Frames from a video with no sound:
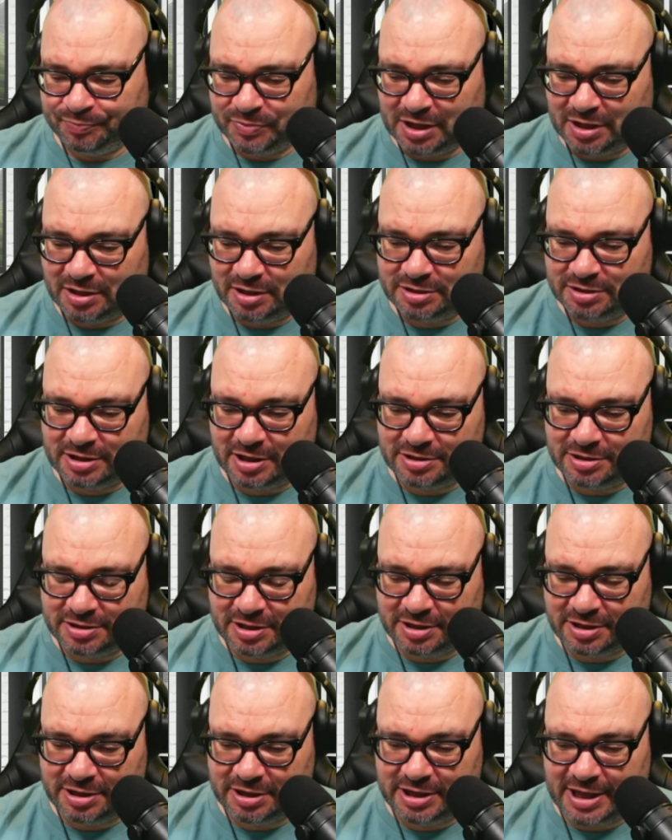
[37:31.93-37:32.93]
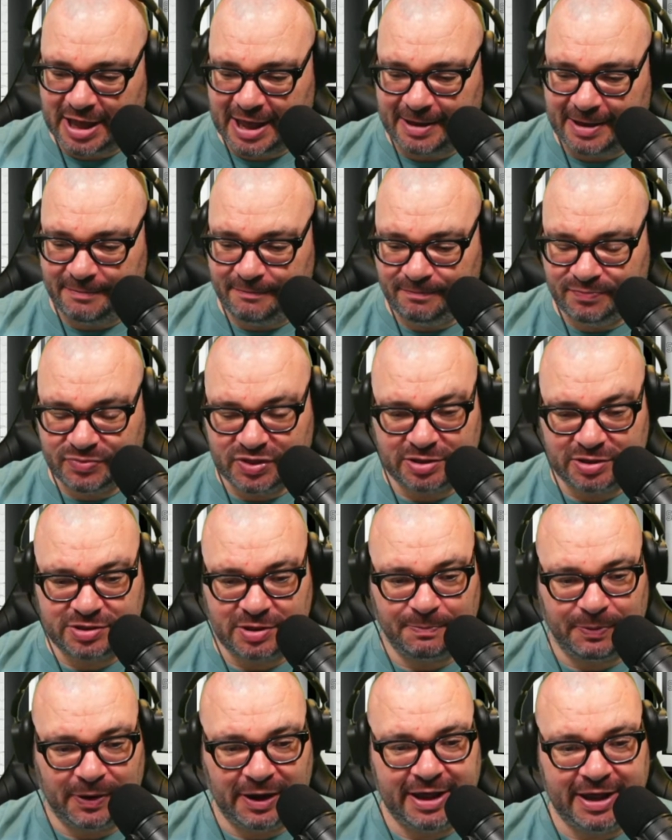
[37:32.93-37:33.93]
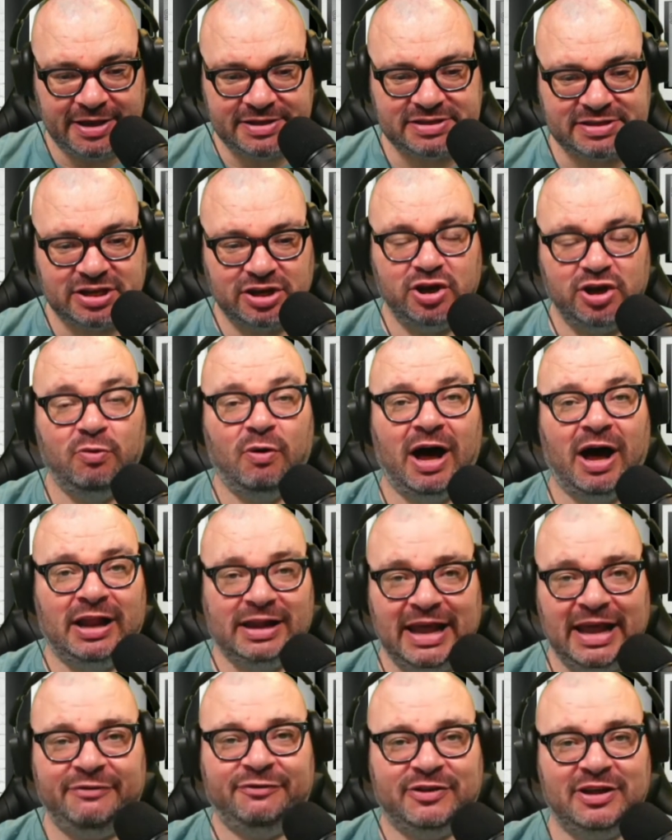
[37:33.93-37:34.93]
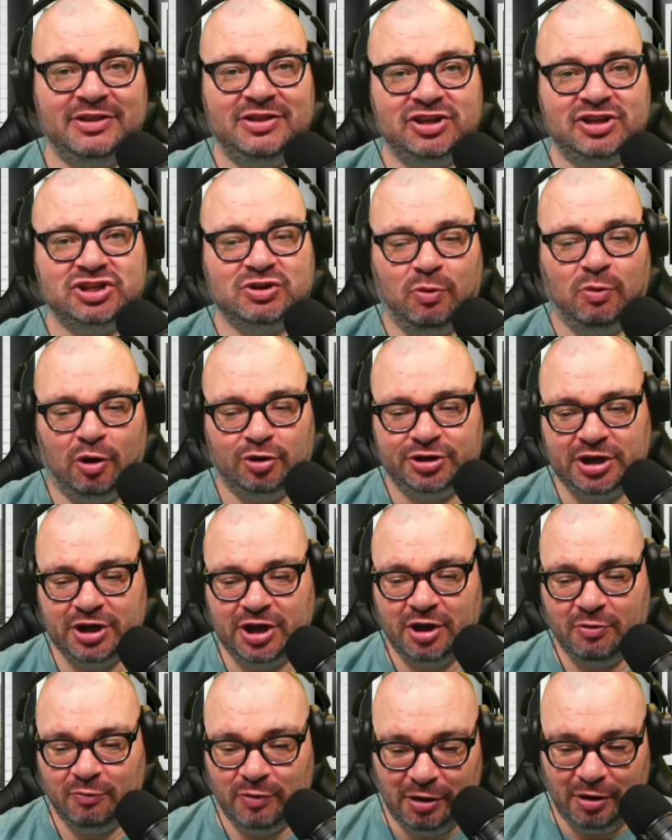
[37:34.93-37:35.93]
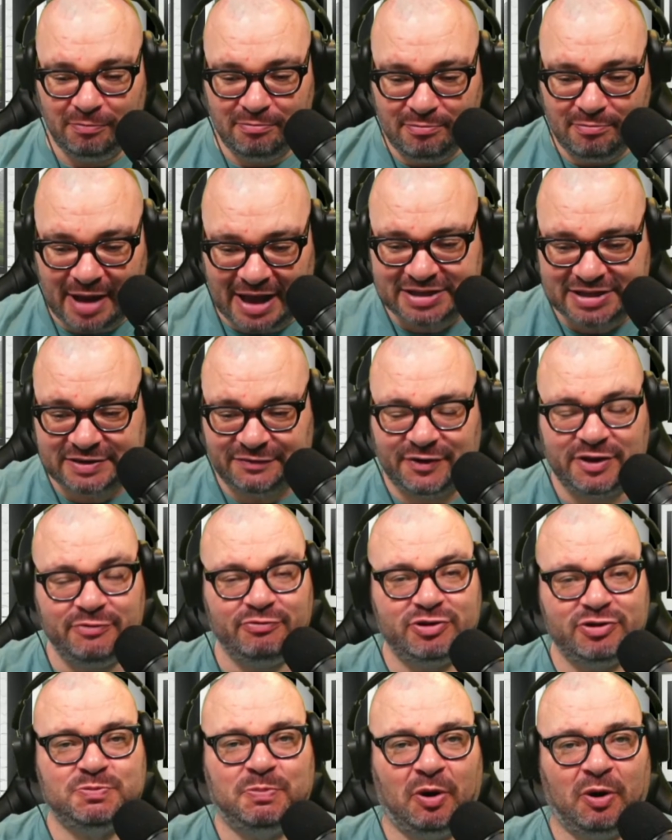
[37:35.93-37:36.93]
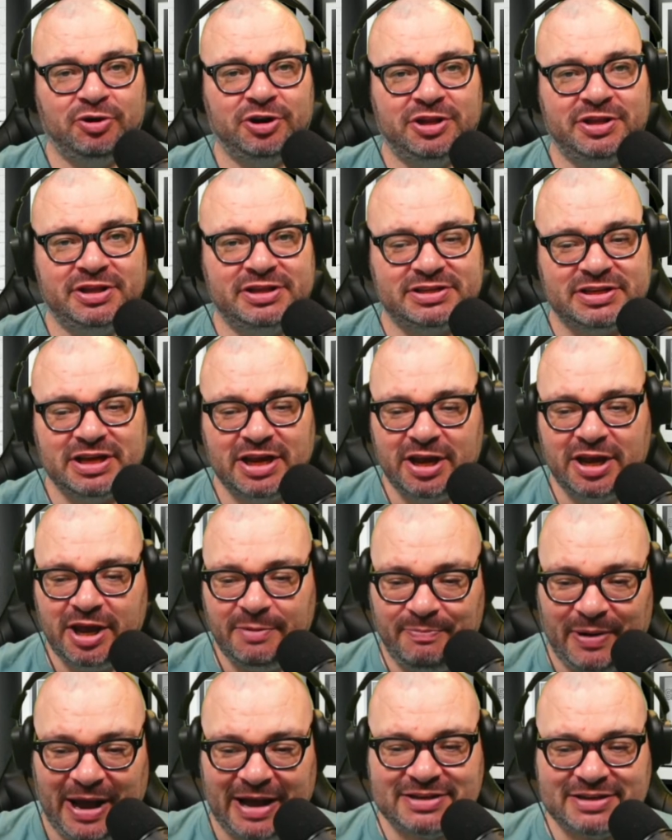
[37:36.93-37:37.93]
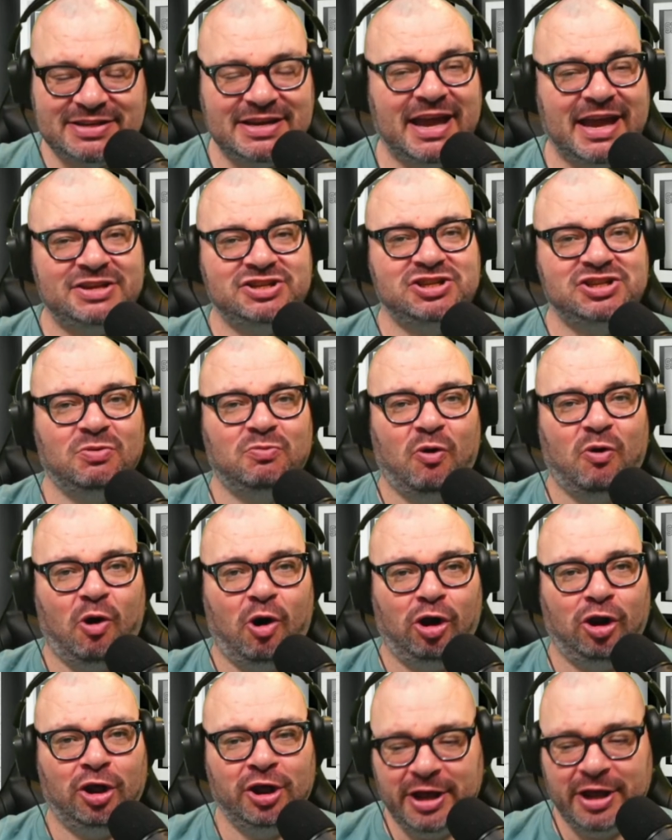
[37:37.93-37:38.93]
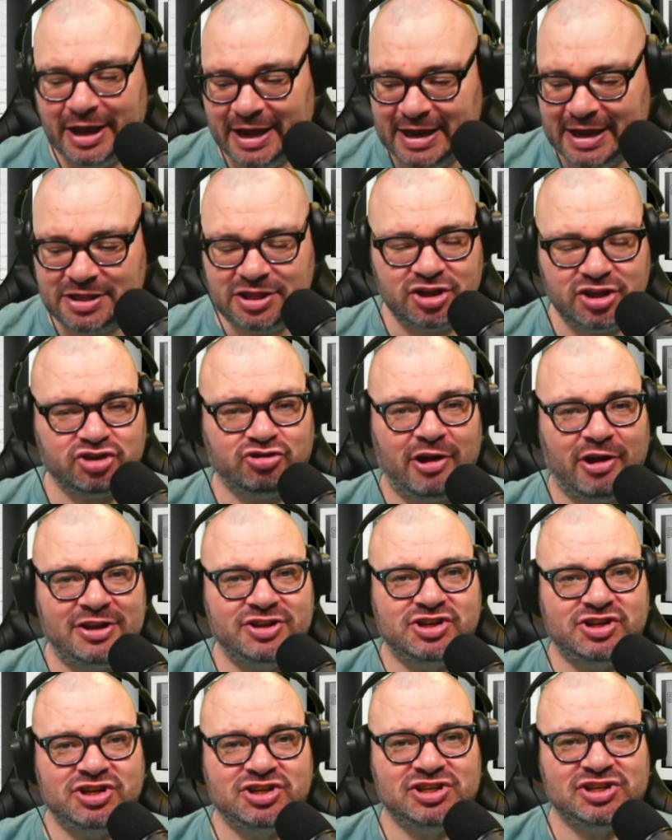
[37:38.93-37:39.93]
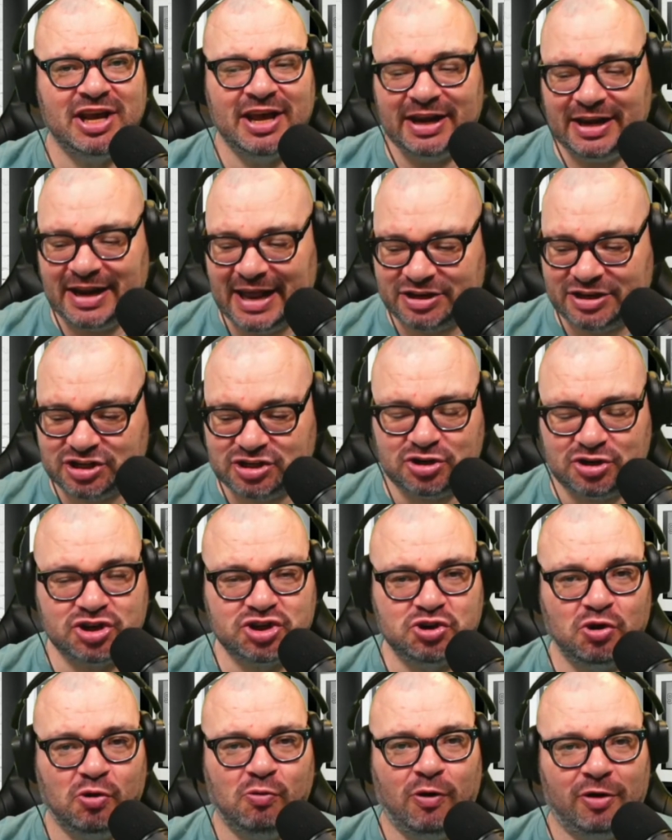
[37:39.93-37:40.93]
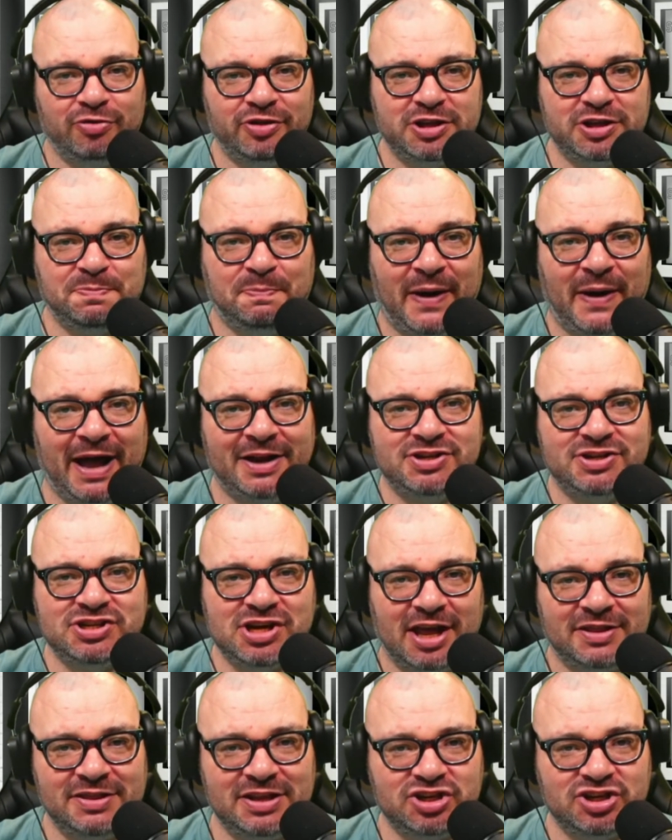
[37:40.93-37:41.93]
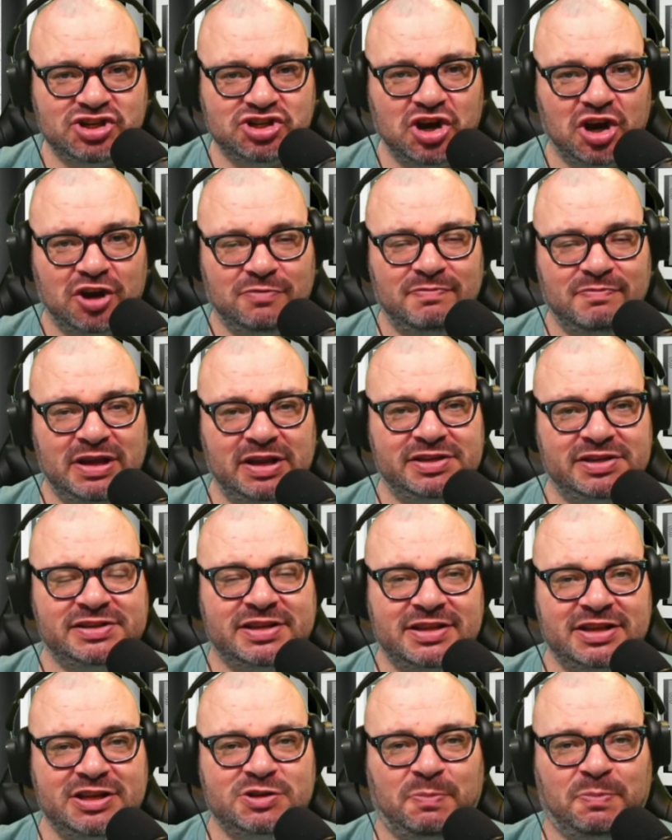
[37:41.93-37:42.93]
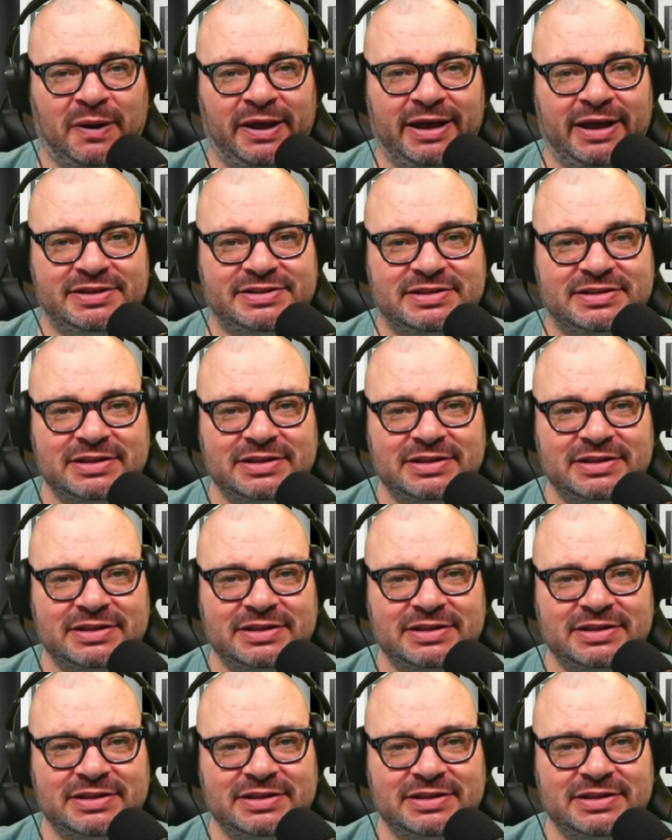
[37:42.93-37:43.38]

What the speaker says: the players who are left in the squad will massively respond to this. Backs against the wall, in the trenches. Let's just show what this badge and this shirt means to these players.